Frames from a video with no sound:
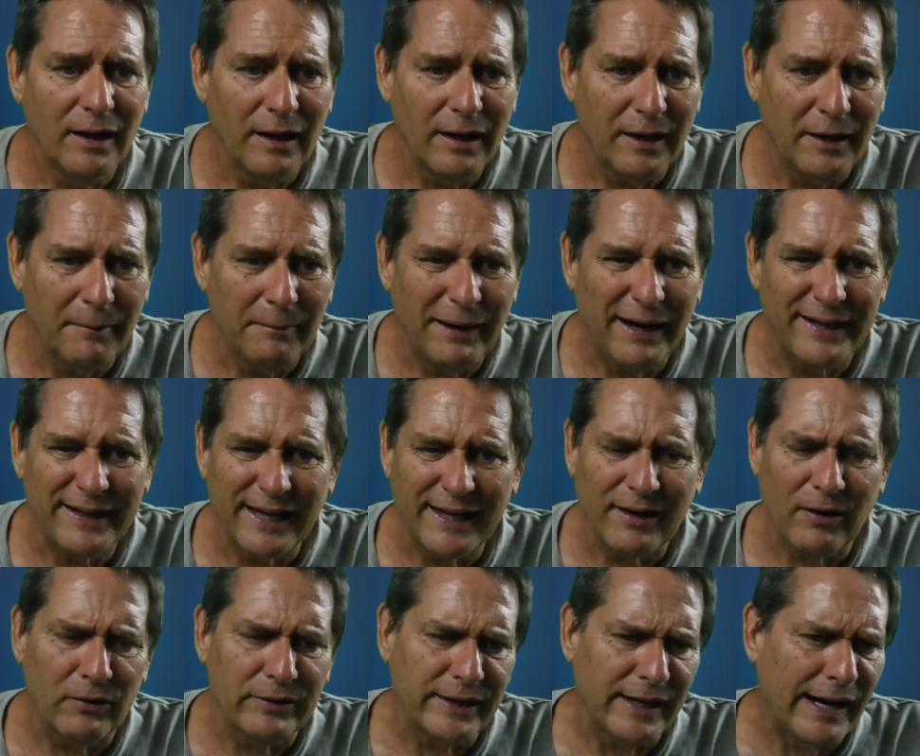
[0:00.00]
I
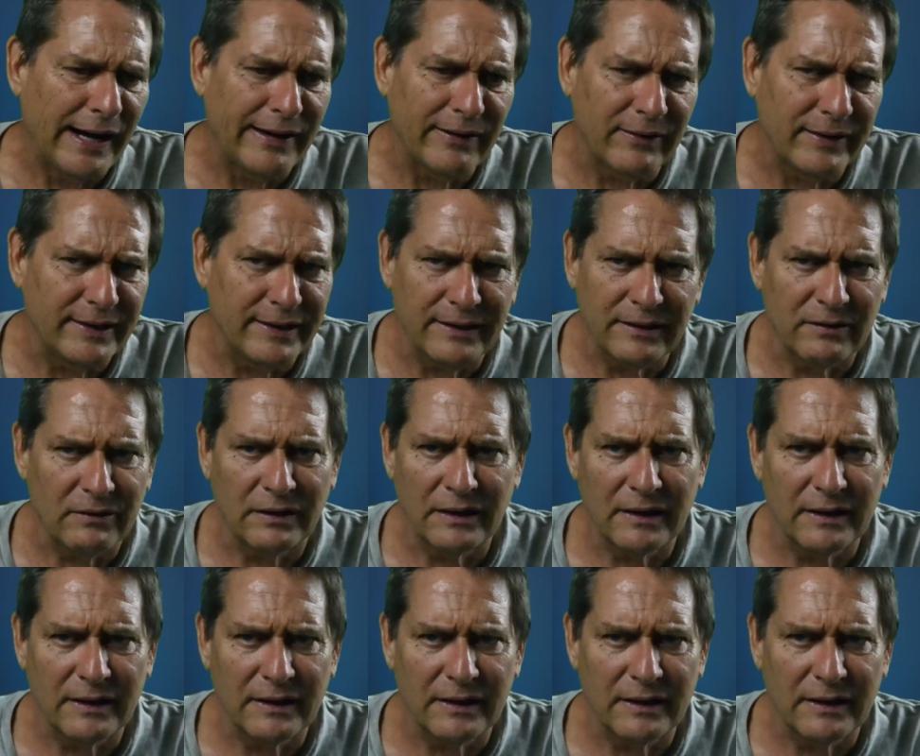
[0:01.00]
think on the island there